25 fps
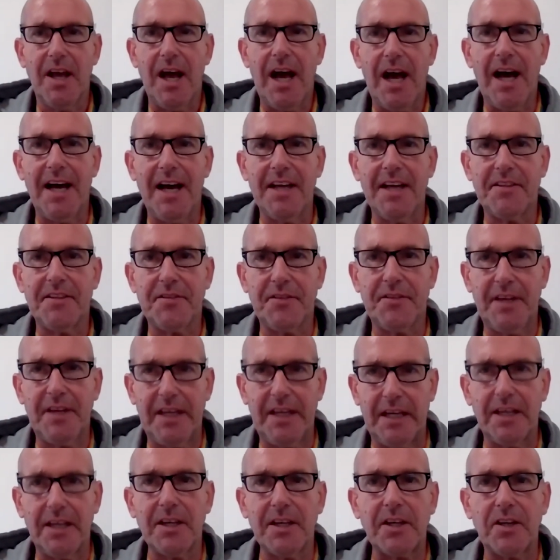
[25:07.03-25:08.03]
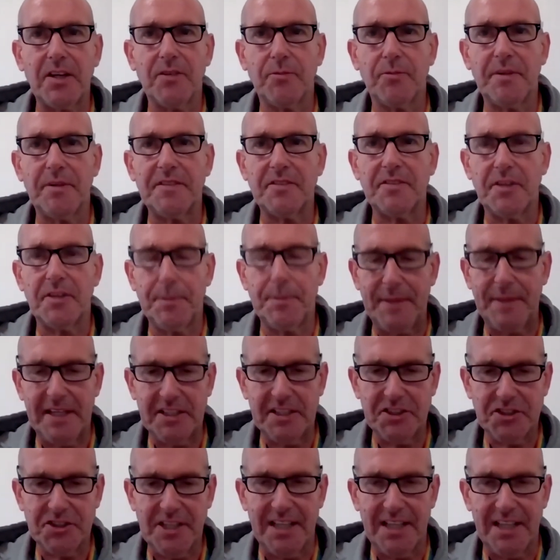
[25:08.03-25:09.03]
I think the
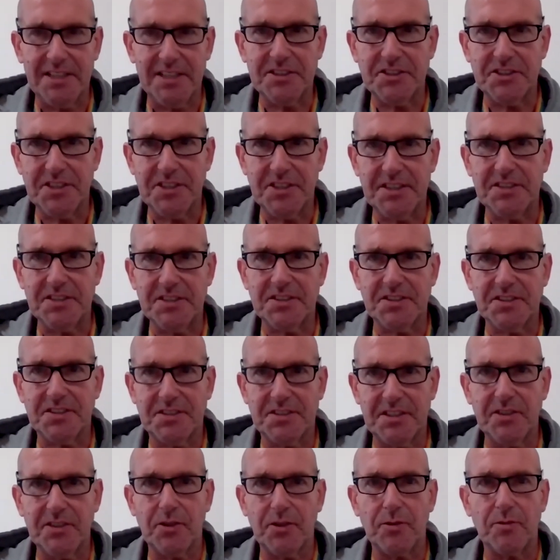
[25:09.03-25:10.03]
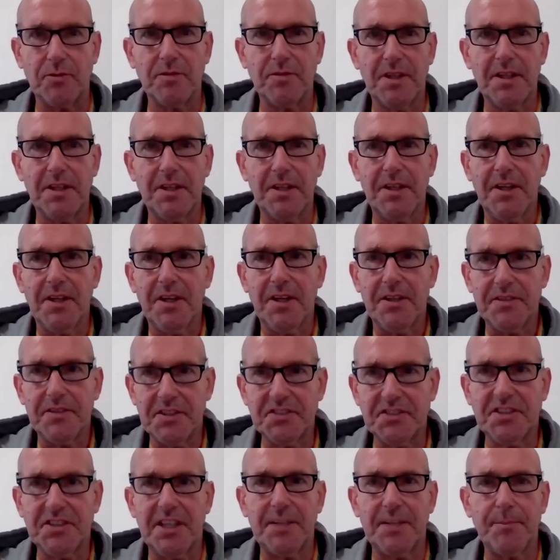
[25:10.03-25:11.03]
biggest challenge is still the
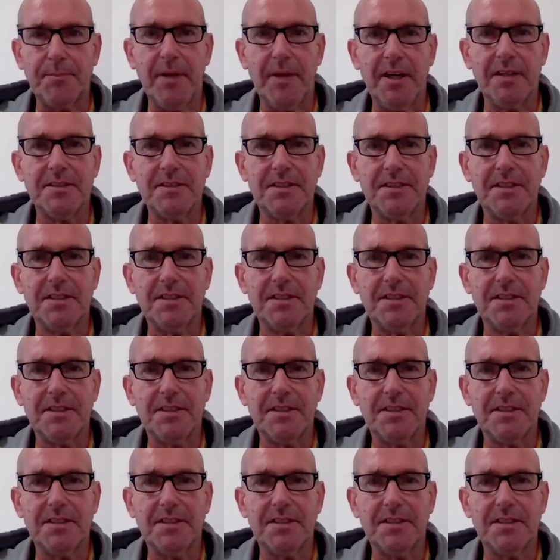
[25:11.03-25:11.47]
stigma.